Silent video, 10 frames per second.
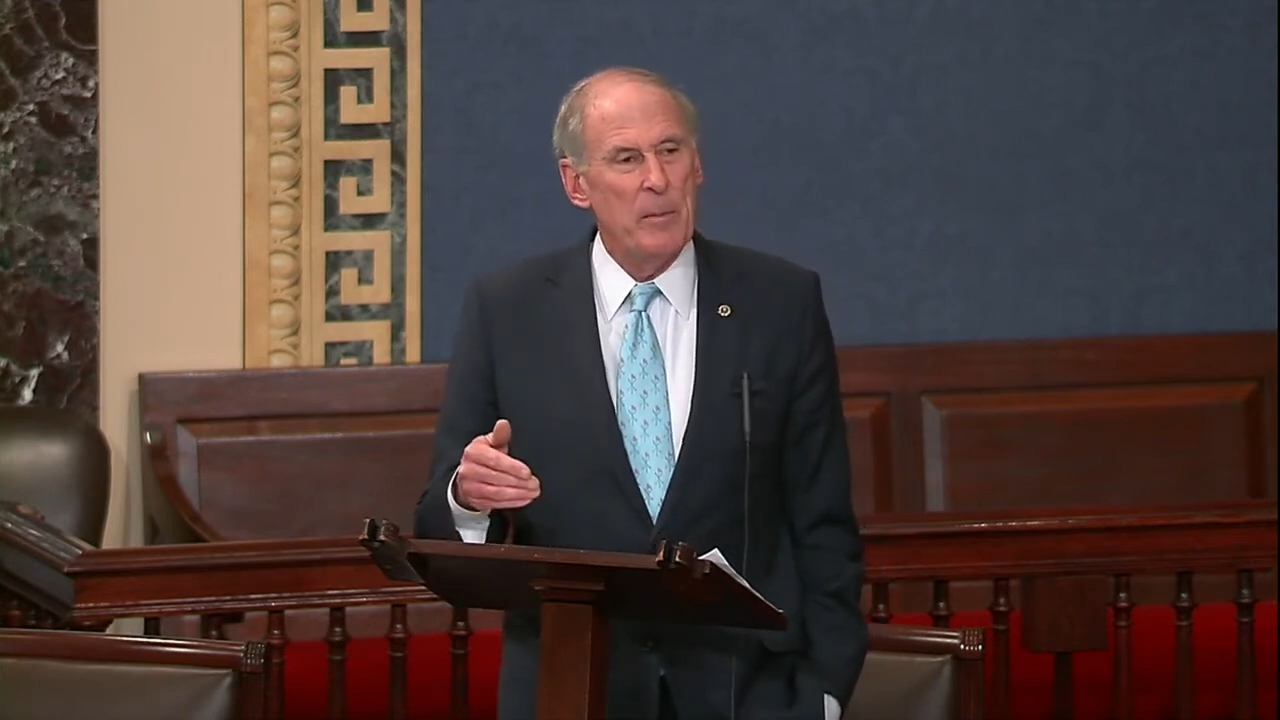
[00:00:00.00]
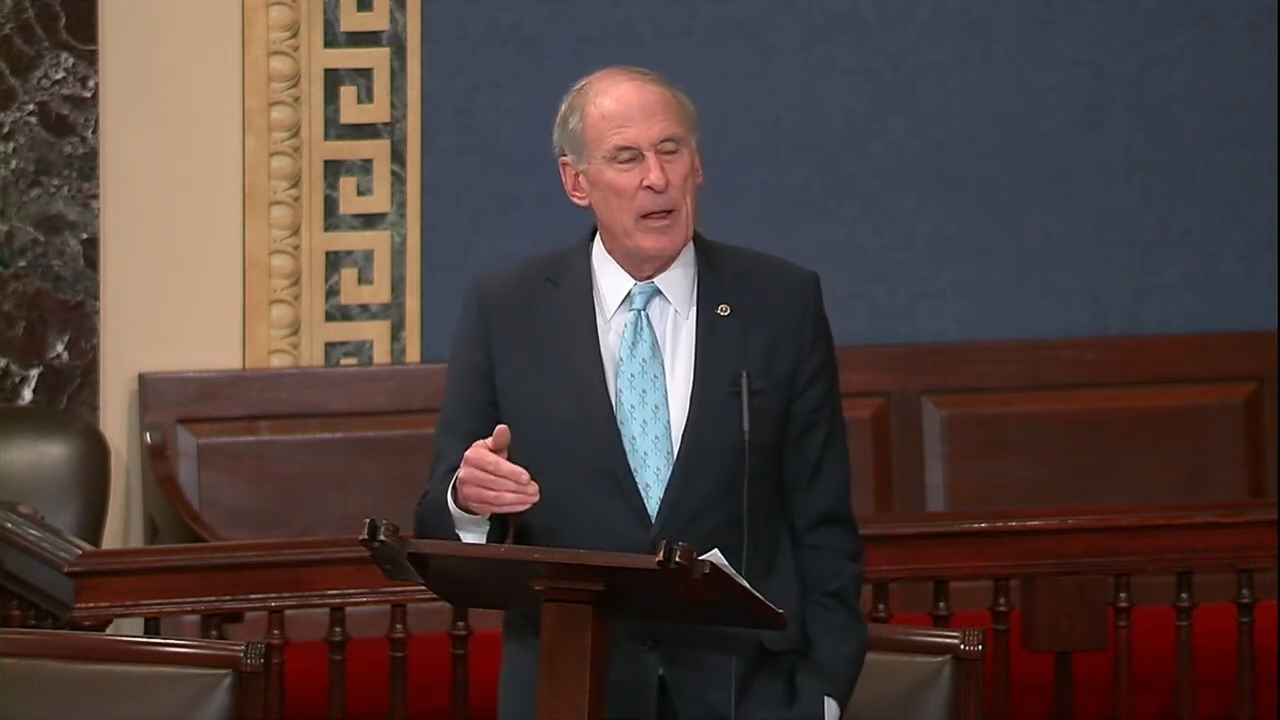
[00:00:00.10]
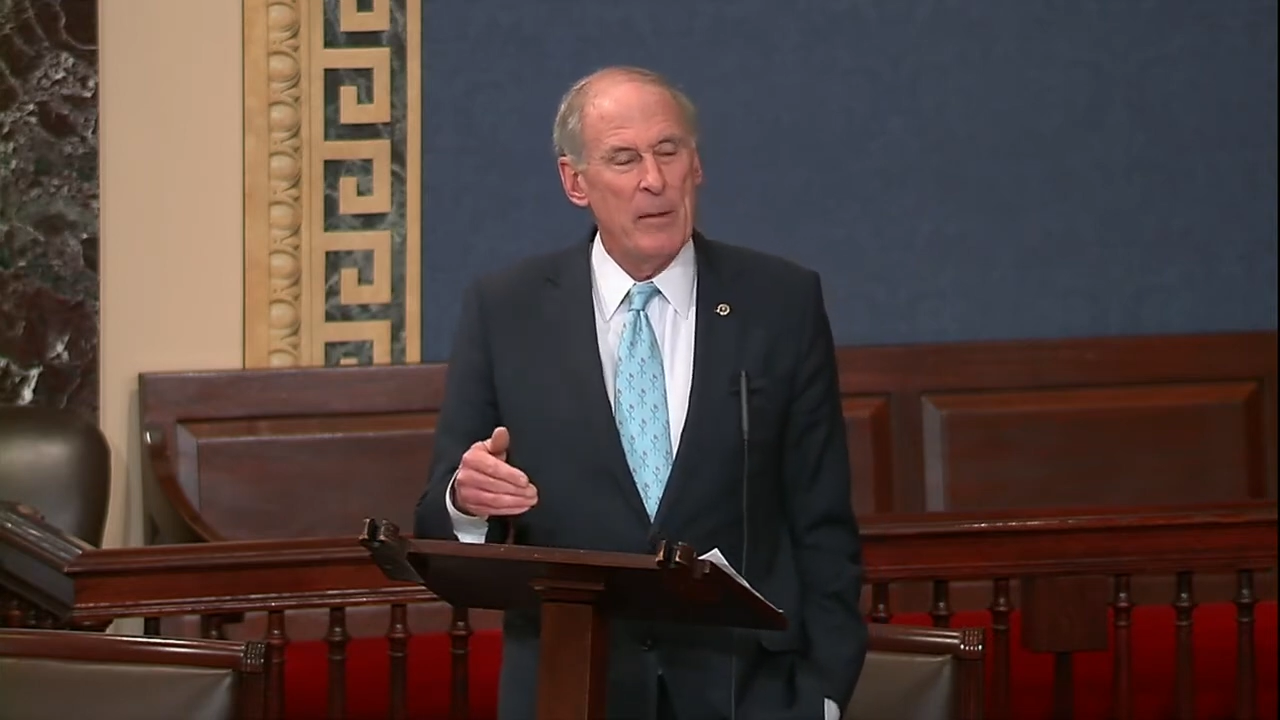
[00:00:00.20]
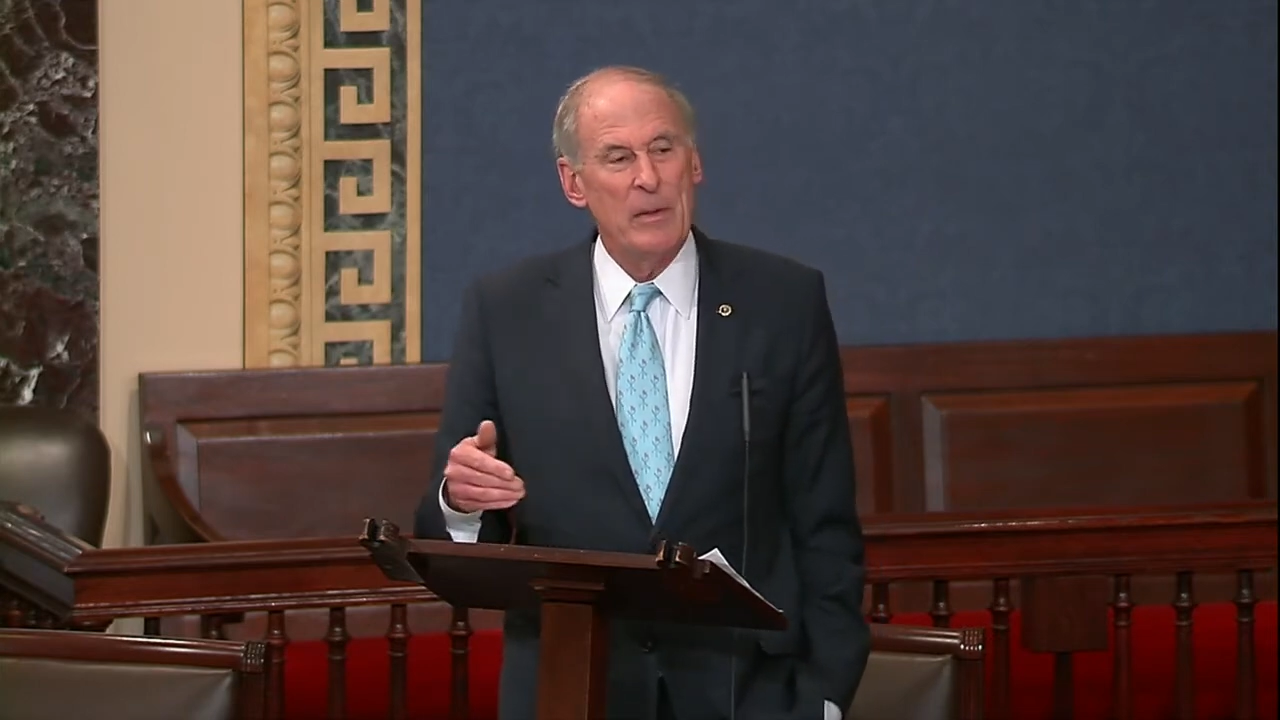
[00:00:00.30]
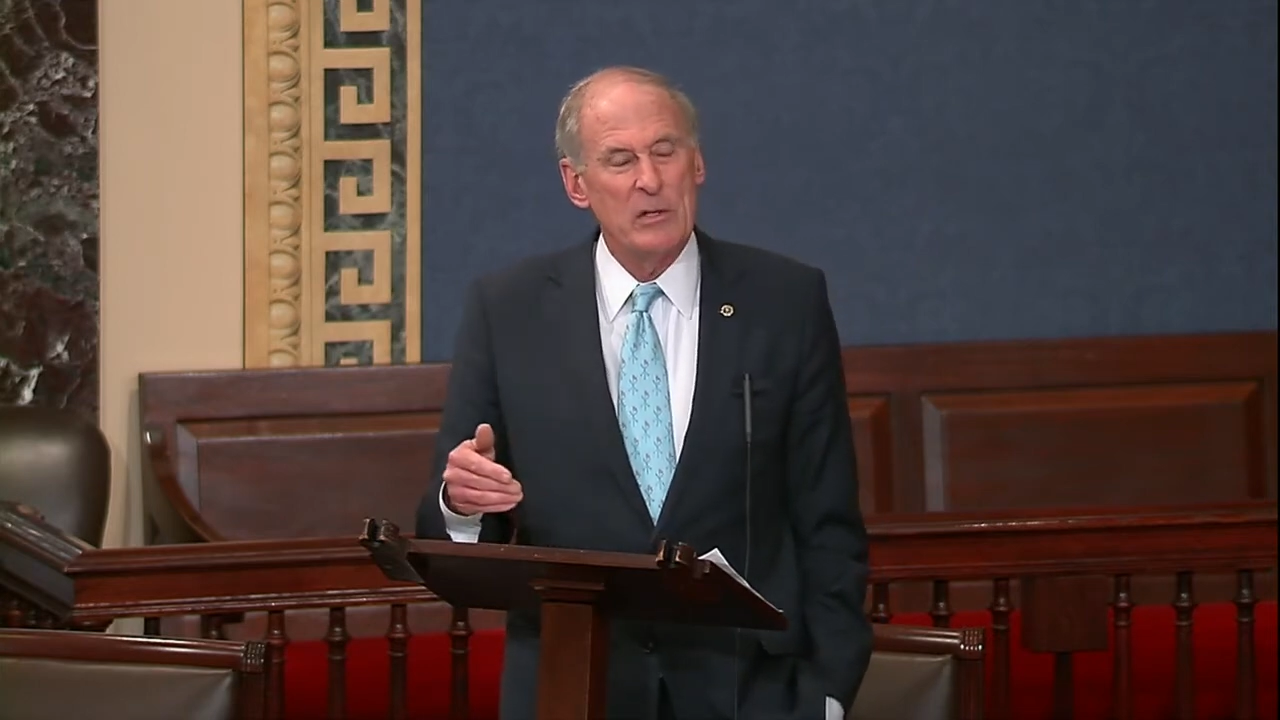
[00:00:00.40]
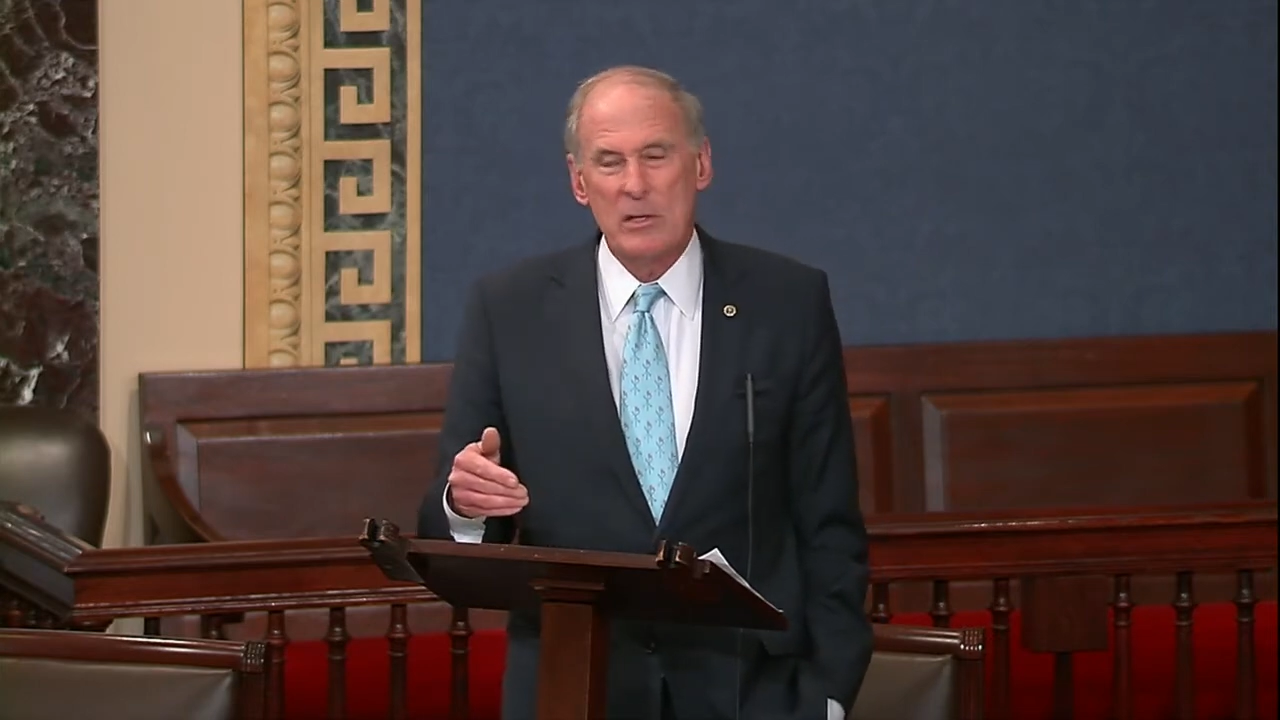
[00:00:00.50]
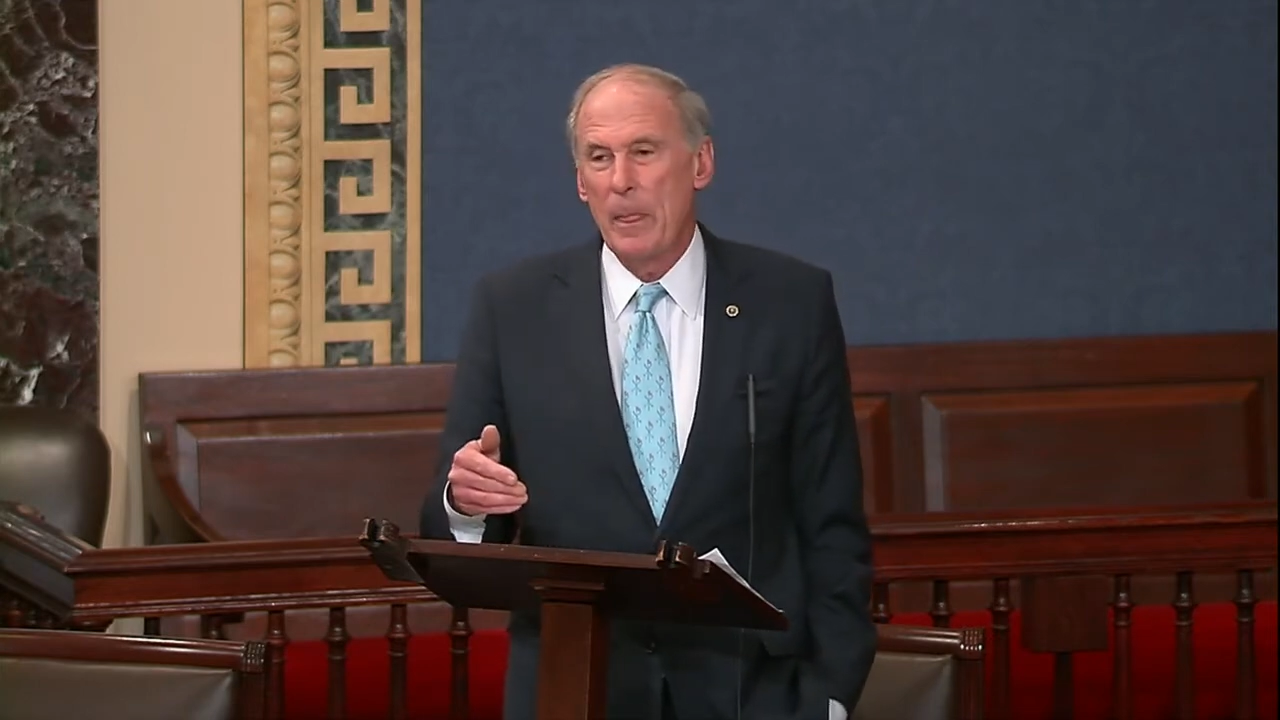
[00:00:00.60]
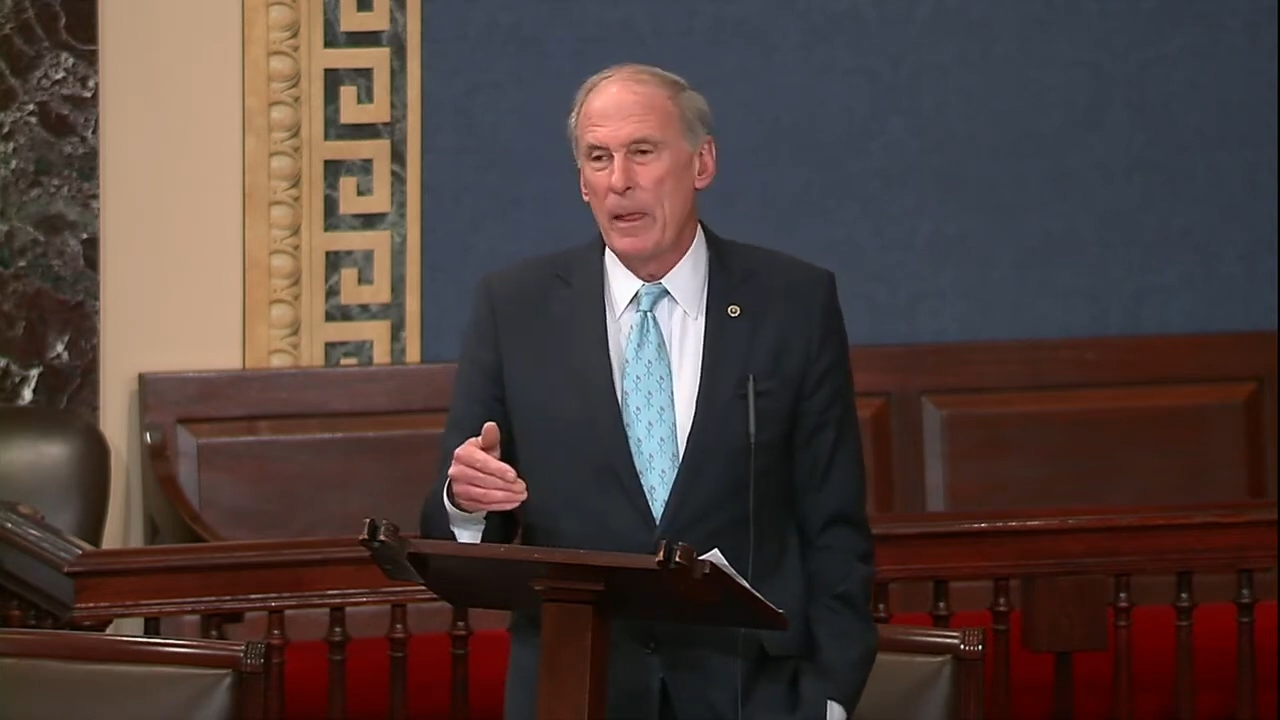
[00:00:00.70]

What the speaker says: payments,